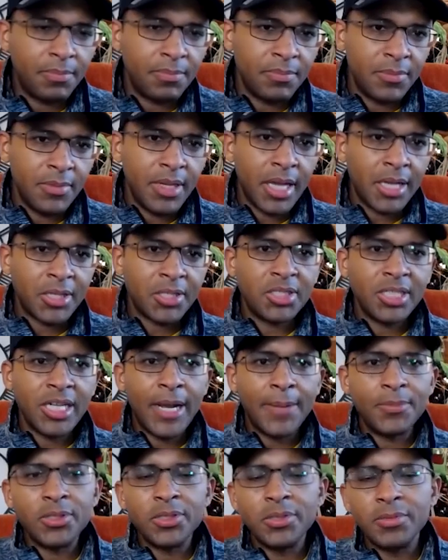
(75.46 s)
next
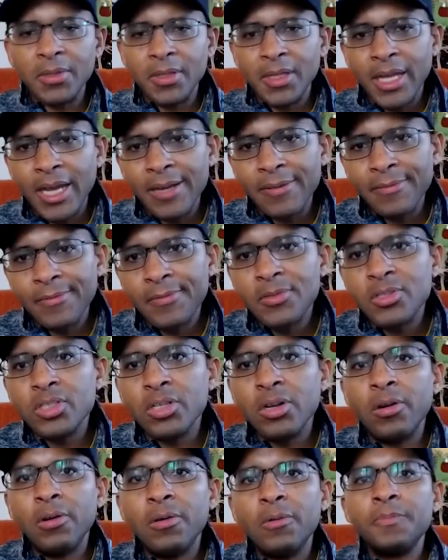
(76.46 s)
chapter of their life.
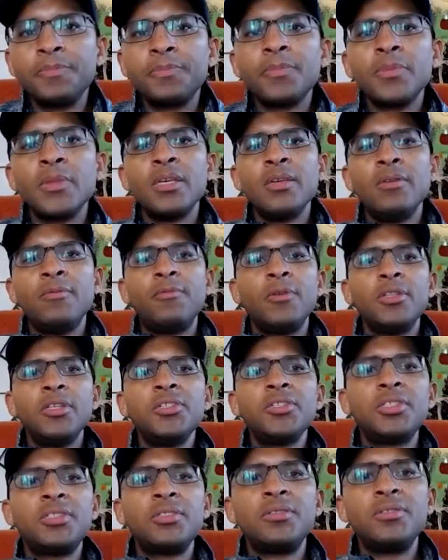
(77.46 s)
So for this
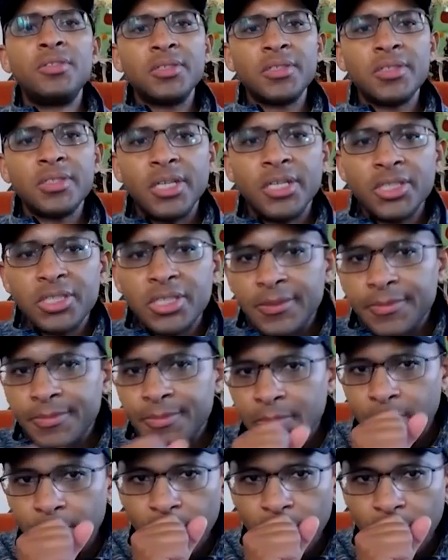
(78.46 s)
discussion,